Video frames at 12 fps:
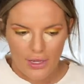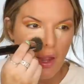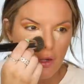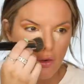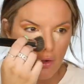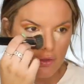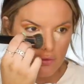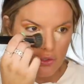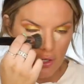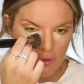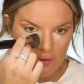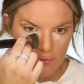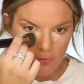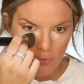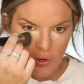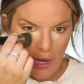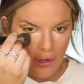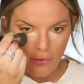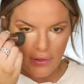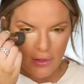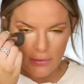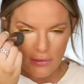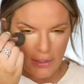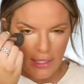I know I've tried this before. I don't think it
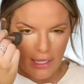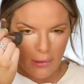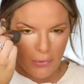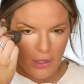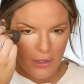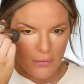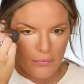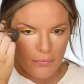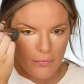was on camera,